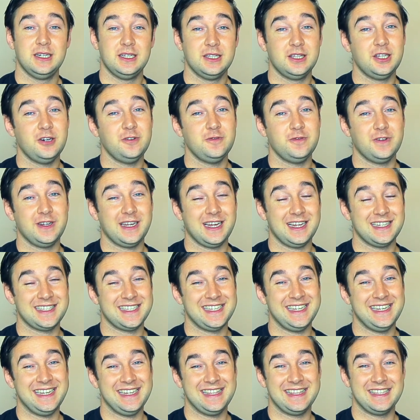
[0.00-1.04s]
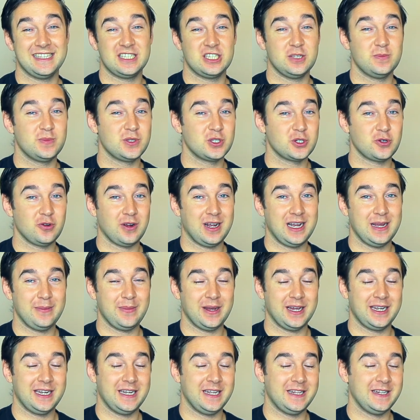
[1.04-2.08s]
Don't forget to hit the subscribe
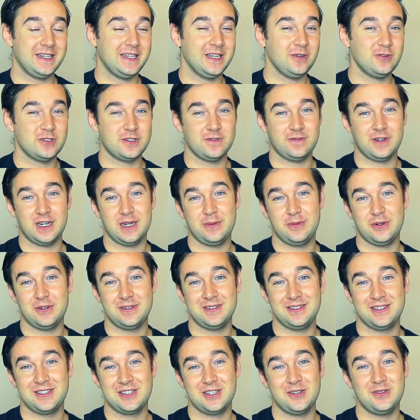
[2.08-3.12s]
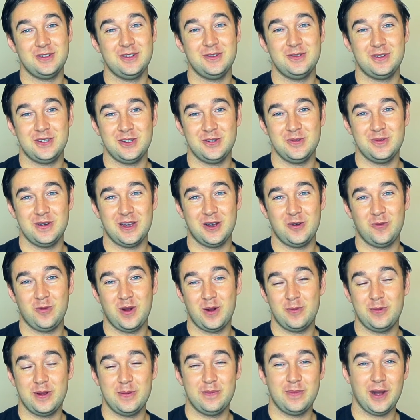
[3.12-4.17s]
and the notify button so you do know
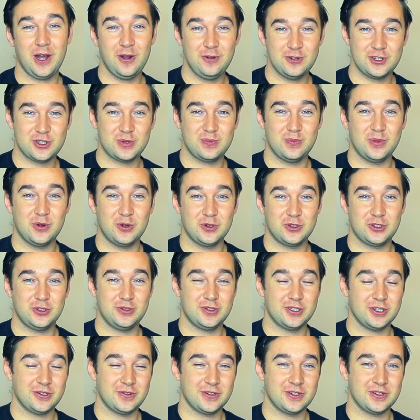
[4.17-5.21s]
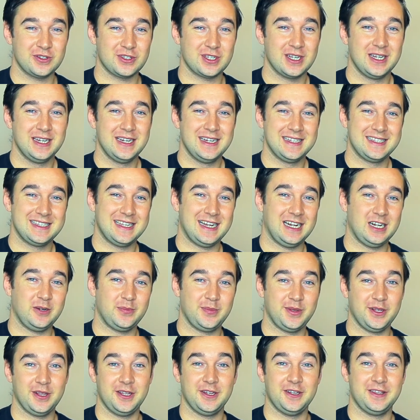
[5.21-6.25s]
when we post more tutorials to
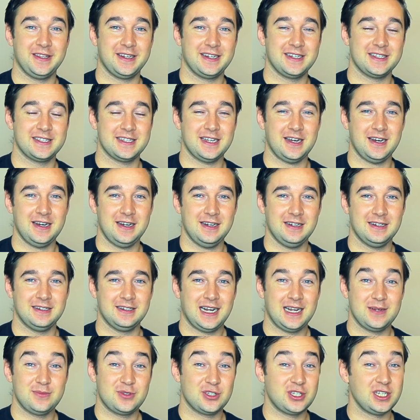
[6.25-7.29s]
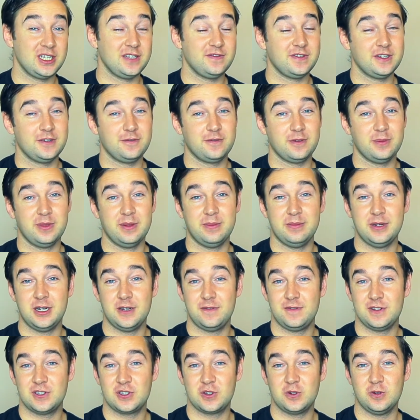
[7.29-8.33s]
help you learn the guitar. I'm Stephen from the
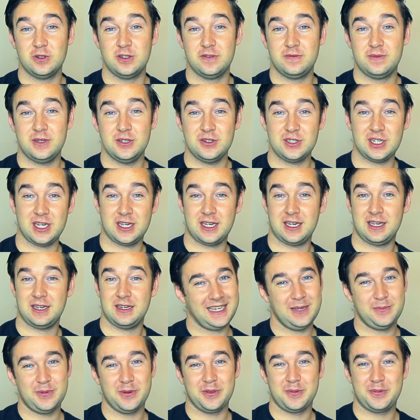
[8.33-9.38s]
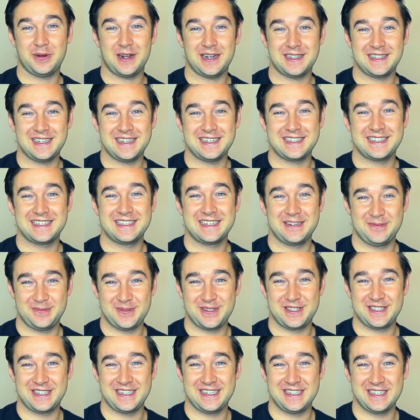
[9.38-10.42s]
Murphy School of Music. Keep up the practice and we'll
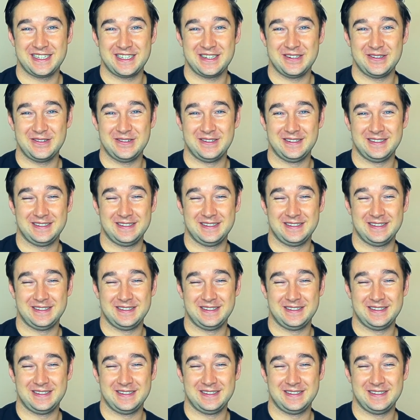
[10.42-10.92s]
see you soon.